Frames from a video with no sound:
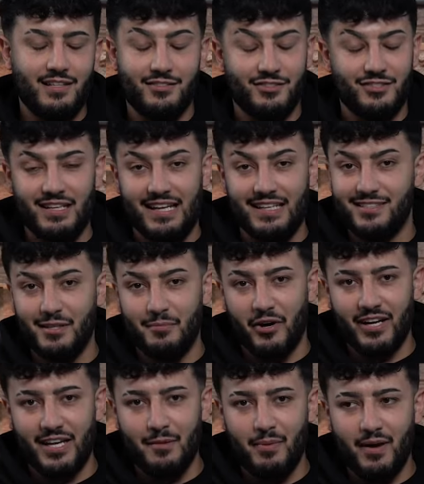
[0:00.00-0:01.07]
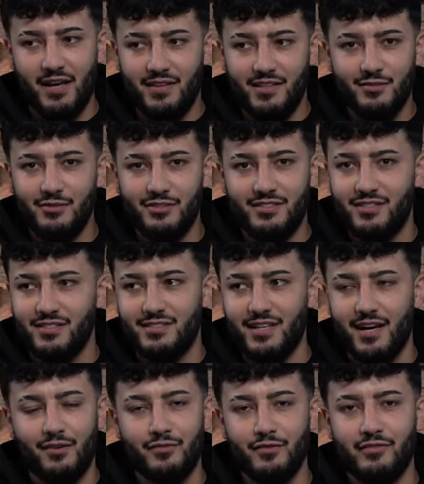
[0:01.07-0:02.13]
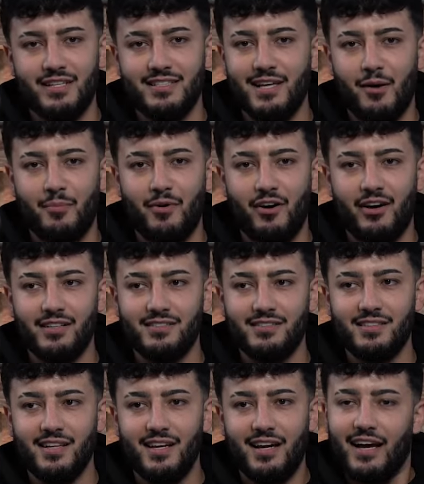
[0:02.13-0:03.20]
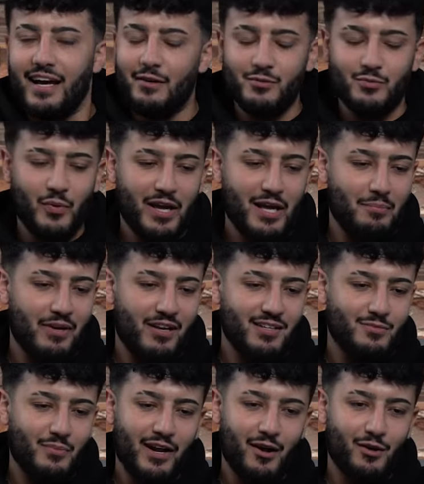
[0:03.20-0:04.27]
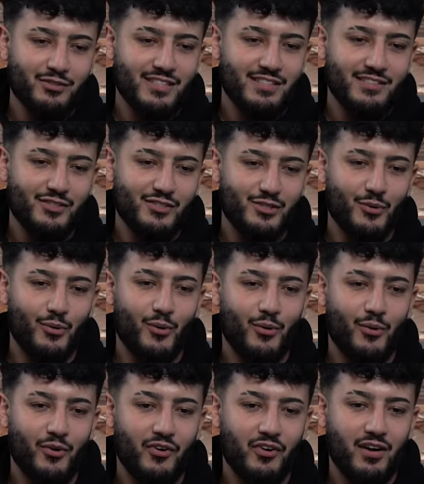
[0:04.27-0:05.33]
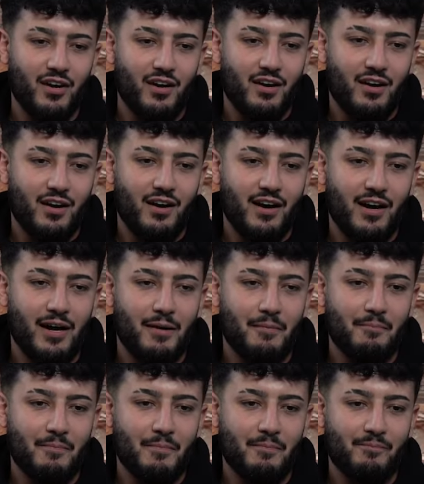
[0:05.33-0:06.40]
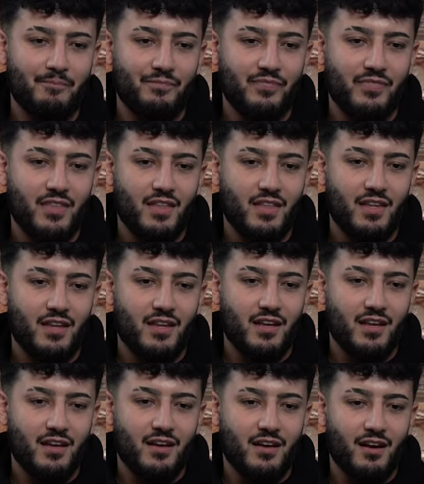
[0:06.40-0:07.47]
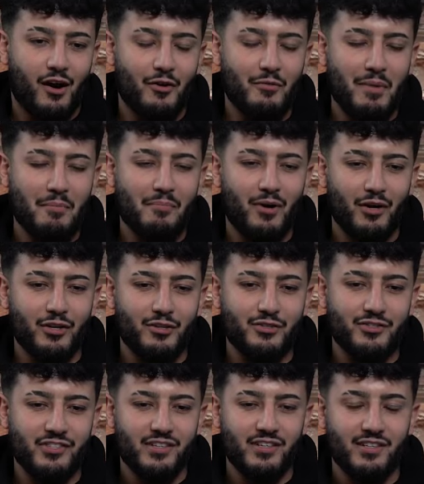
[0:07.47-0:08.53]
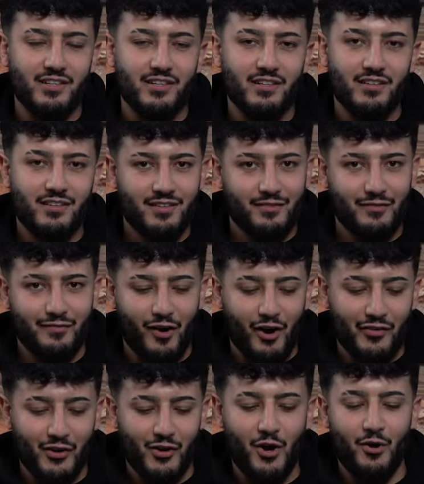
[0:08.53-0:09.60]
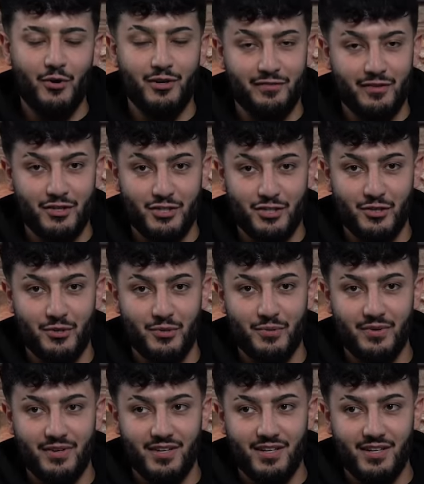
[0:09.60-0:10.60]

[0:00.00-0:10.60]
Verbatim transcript: just list them on eBay, and they always just sell for retail price. And it was weird because when I was in the store, um, I remember I used to find the code of the shoe